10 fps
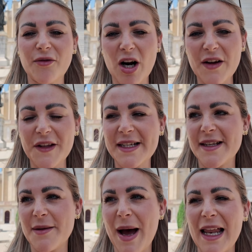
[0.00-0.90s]
right of this
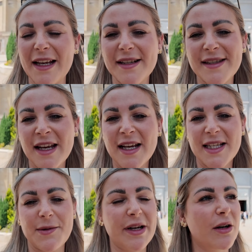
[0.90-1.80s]
is the palace.
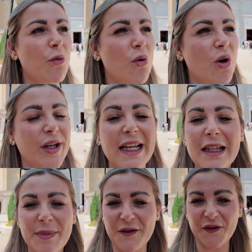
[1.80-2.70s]
So we're going to walk on a
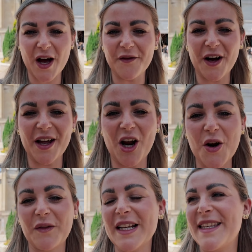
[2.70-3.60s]
little bit further and
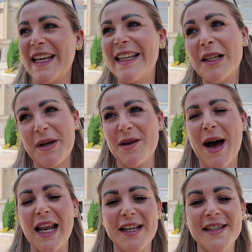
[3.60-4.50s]
hopefully see a little bit of the
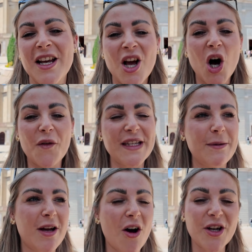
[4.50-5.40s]
palace. Obviously
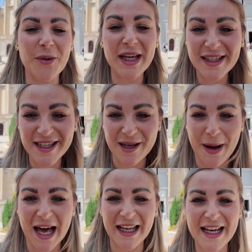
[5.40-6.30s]
we can't go into the
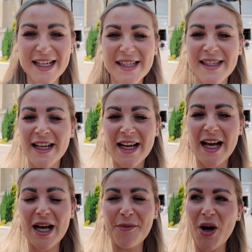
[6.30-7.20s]
palace,
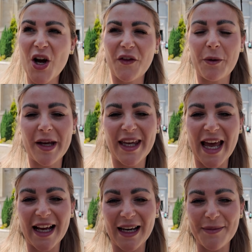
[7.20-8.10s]
hopefully we can
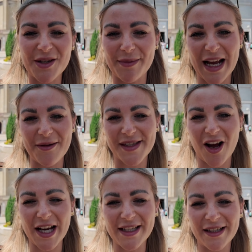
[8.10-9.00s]
get a glimpse from the
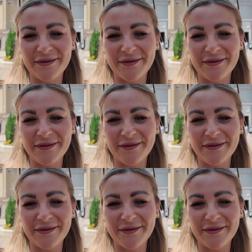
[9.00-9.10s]
outside.